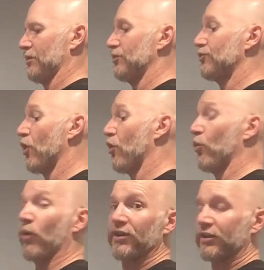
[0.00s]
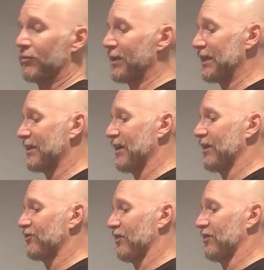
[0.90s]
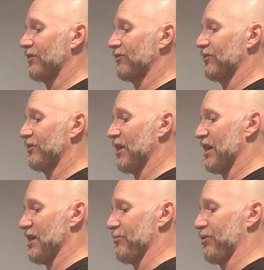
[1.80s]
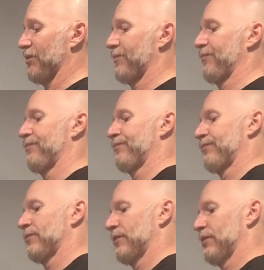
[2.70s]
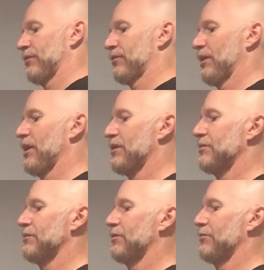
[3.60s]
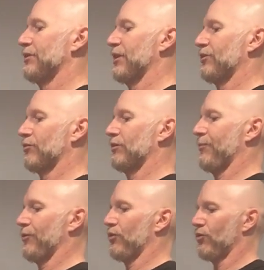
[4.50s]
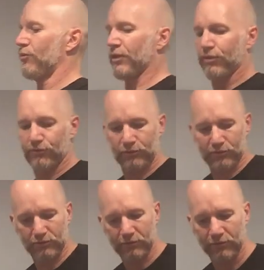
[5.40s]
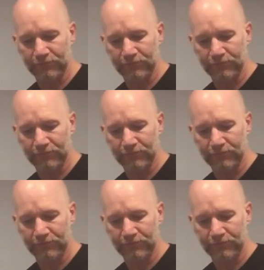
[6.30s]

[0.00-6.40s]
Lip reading: You don't want there to be any kinks in this tape. Okay, you want that to grip the whole way through.